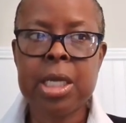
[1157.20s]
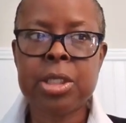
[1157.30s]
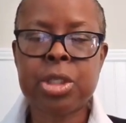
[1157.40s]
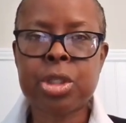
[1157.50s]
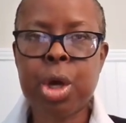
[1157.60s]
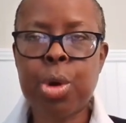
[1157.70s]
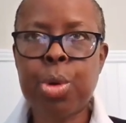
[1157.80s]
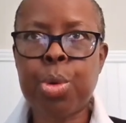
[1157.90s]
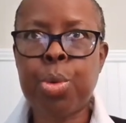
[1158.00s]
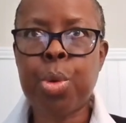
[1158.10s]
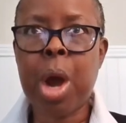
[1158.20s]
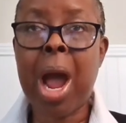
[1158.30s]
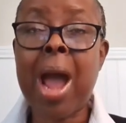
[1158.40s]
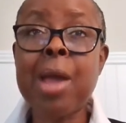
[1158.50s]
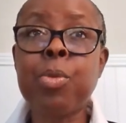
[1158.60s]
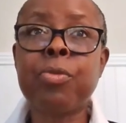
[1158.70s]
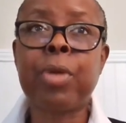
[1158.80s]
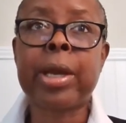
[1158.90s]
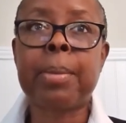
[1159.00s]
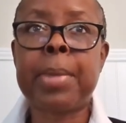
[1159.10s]
So I would
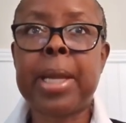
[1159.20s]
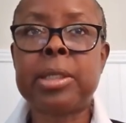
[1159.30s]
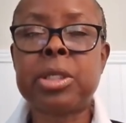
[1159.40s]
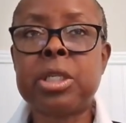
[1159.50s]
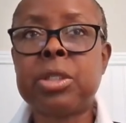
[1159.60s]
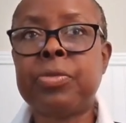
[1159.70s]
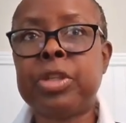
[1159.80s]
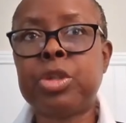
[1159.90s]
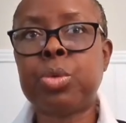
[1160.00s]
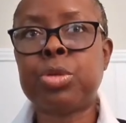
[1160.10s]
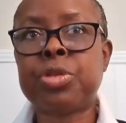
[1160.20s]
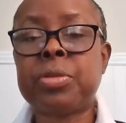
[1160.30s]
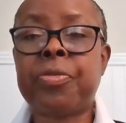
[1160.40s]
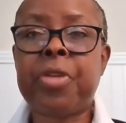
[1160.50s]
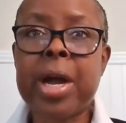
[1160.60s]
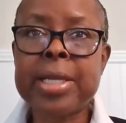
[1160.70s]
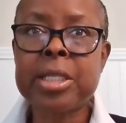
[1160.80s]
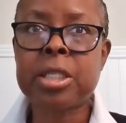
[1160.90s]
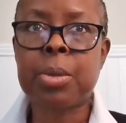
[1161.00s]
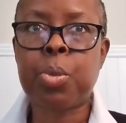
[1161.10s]
recommend individuals to find
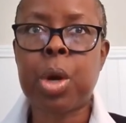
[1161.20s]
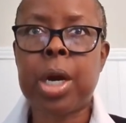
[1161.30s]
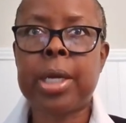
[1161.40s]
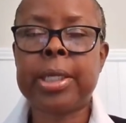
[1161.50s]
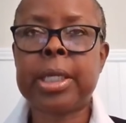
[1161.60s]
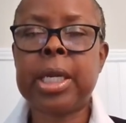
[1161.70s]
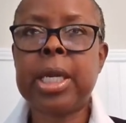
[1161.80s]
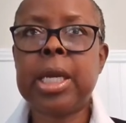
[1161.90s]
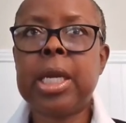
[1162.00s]
someone